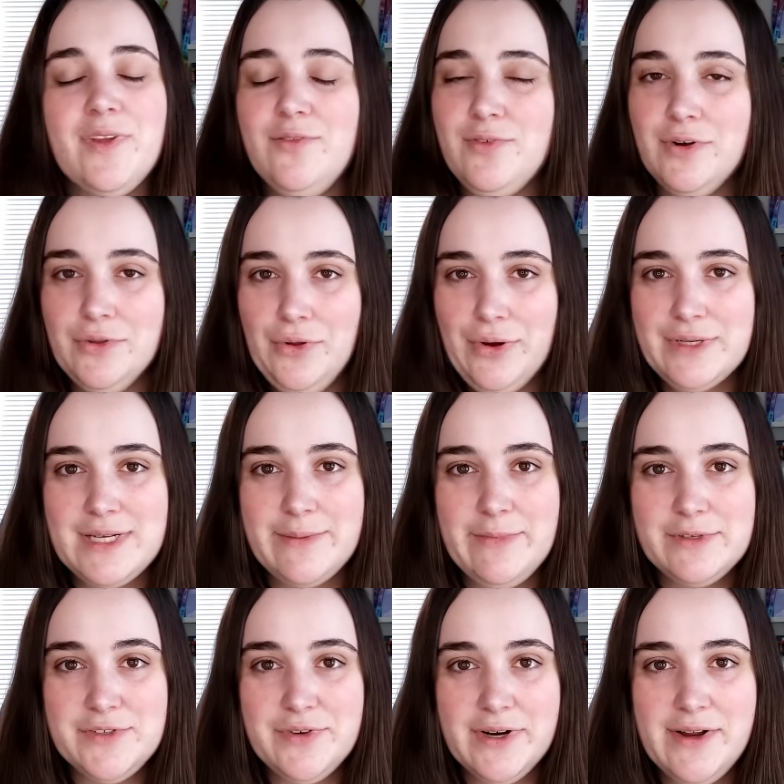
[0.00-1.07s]
for a long time I
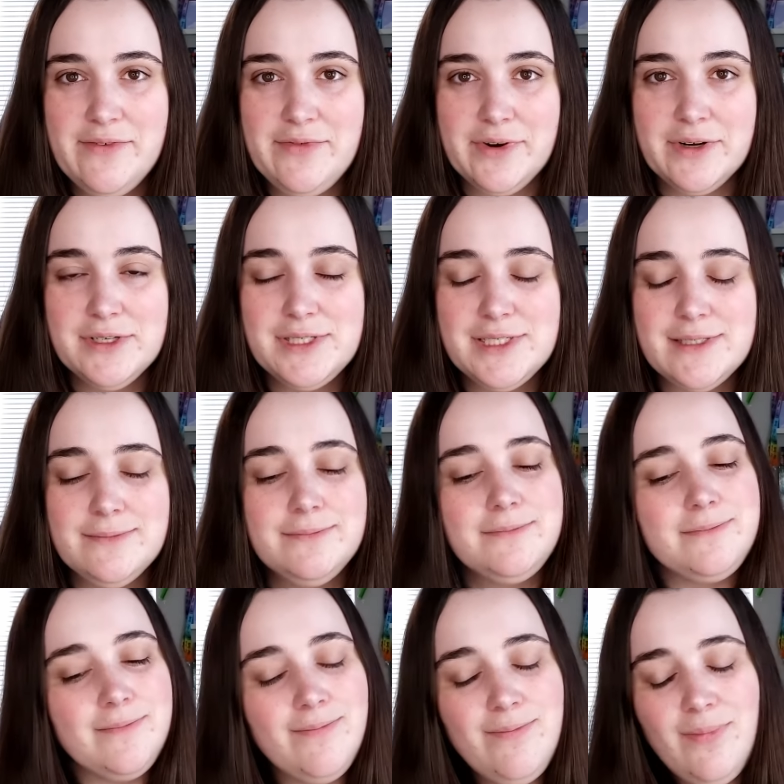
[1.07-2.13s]
was very averse,
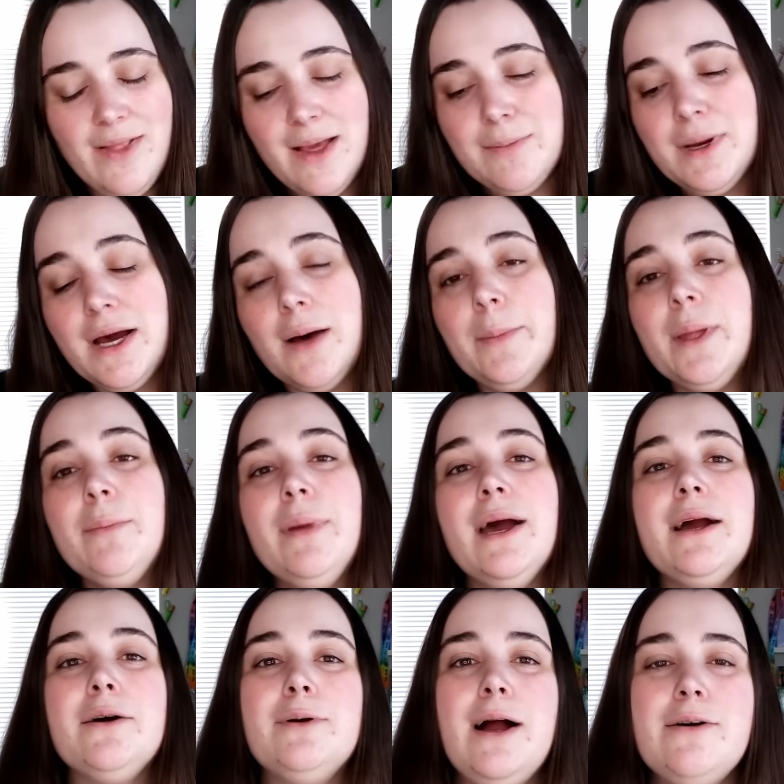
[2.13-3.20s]
I'm coming
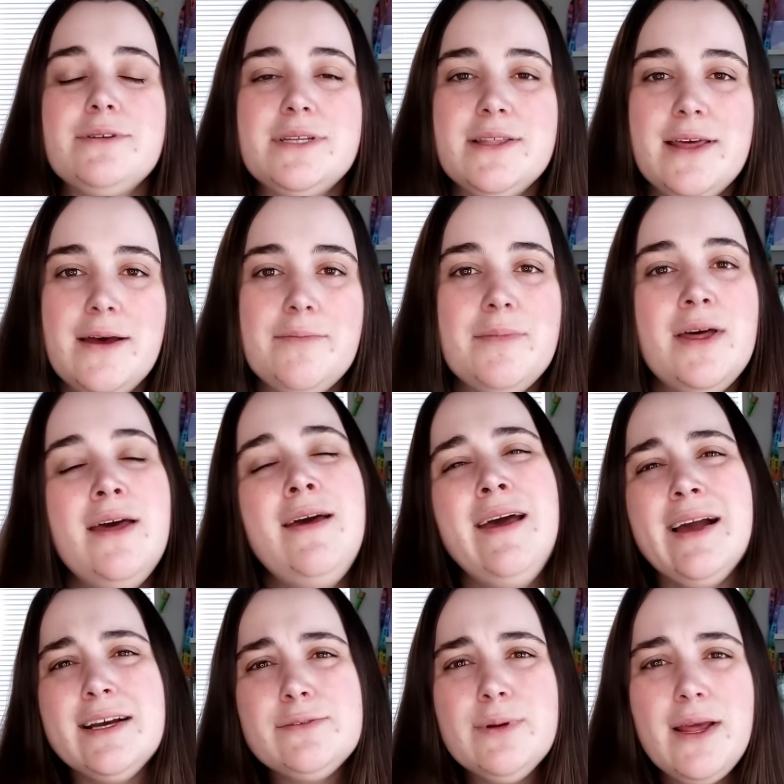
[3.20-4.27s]
back around to them.
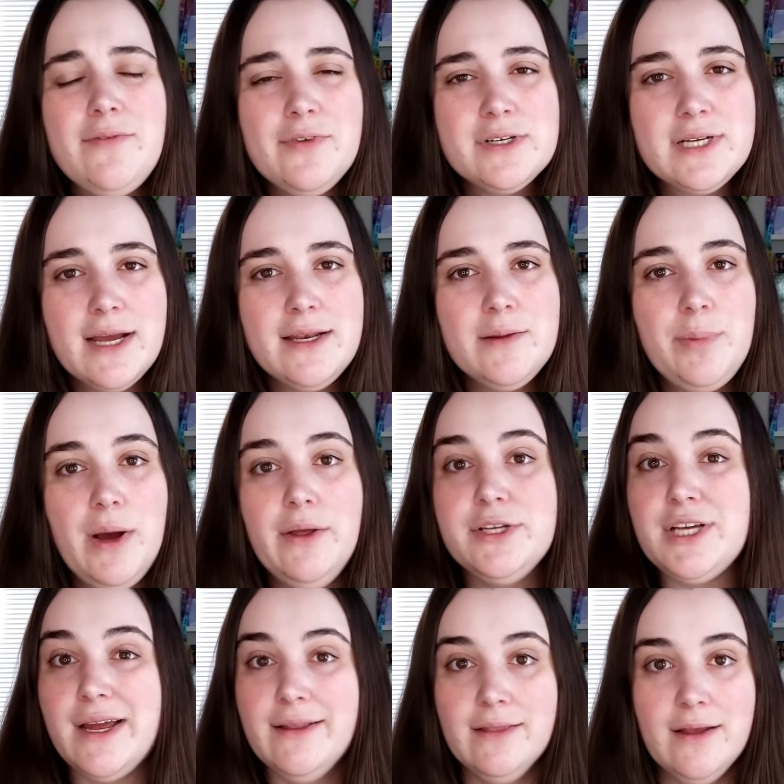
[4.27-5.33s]
Because when I first got into polish,
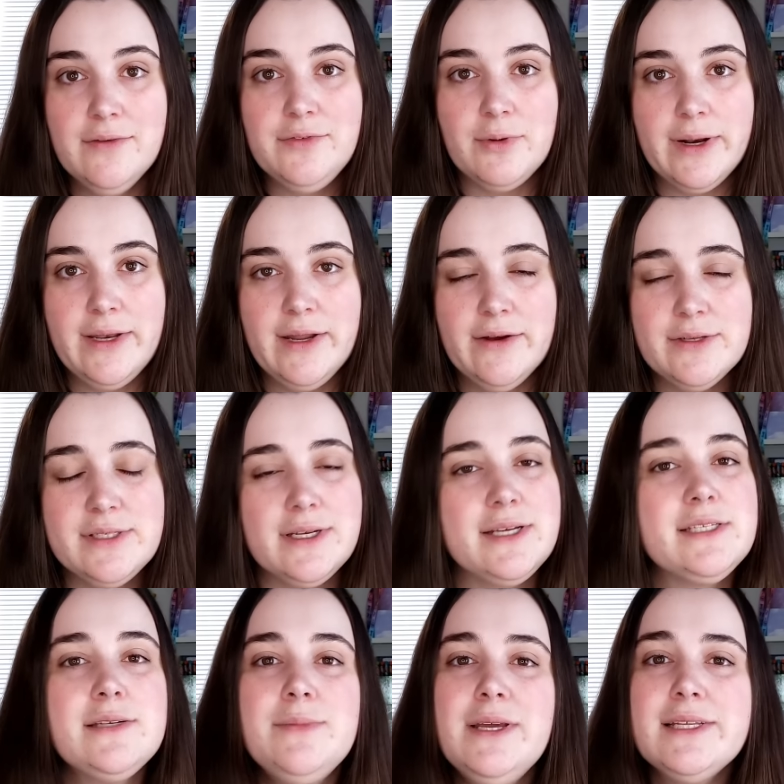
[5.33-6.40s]
I loved red nails.
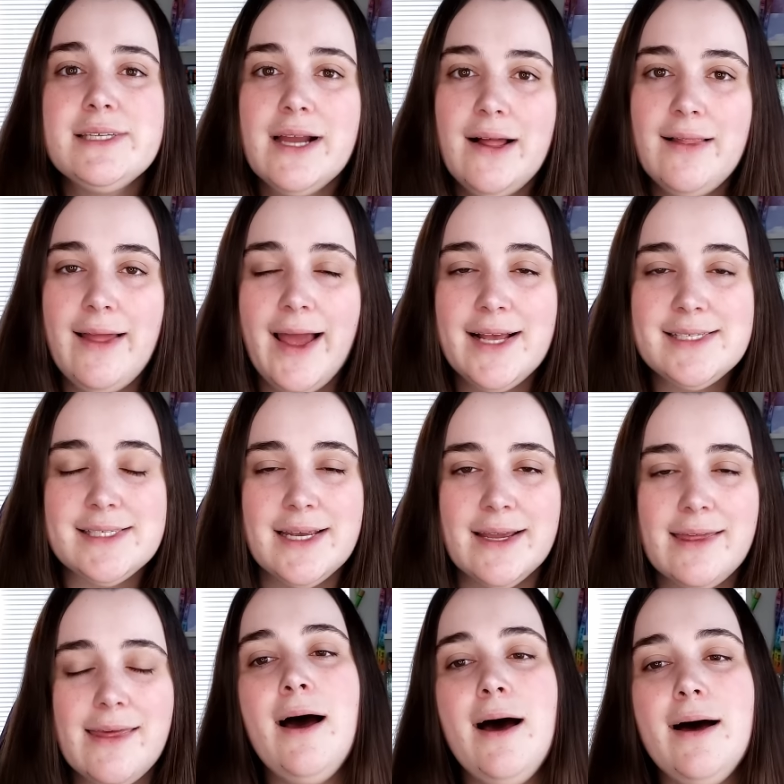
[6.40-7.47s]
Because to me, it's a
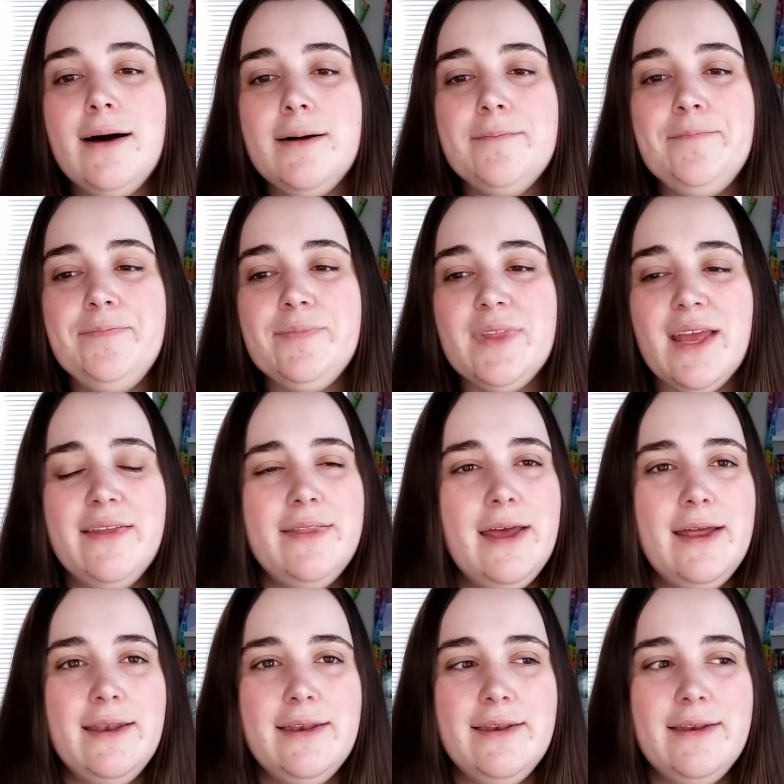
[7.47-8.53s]
classic. And
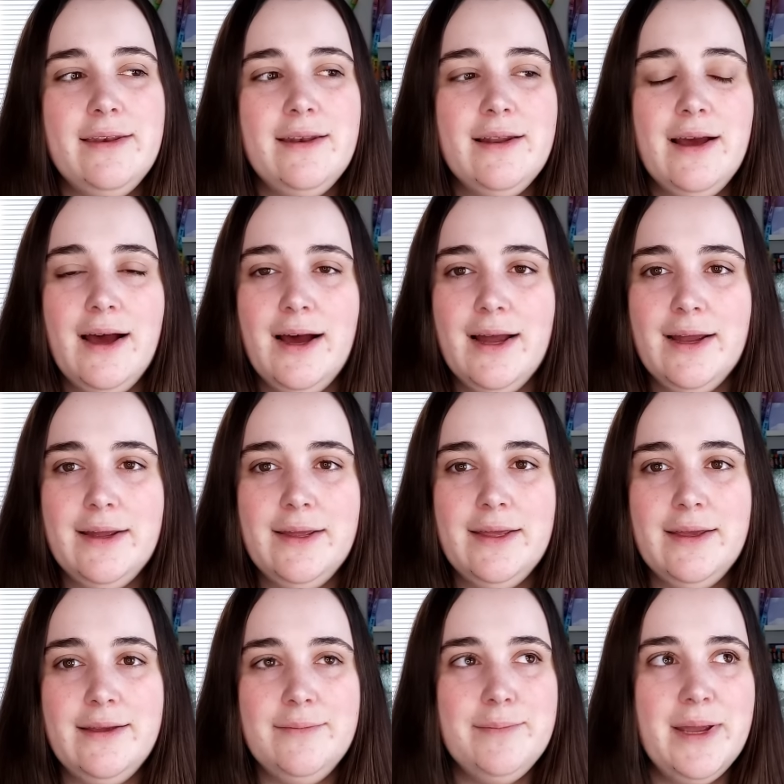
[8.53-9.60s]
then
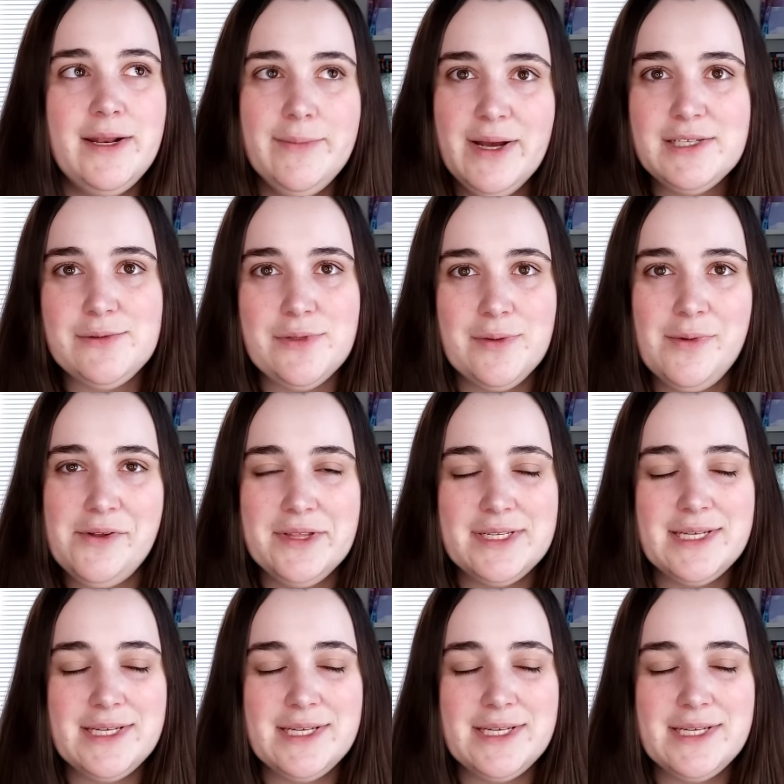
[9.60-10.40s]
I made a mess with them all the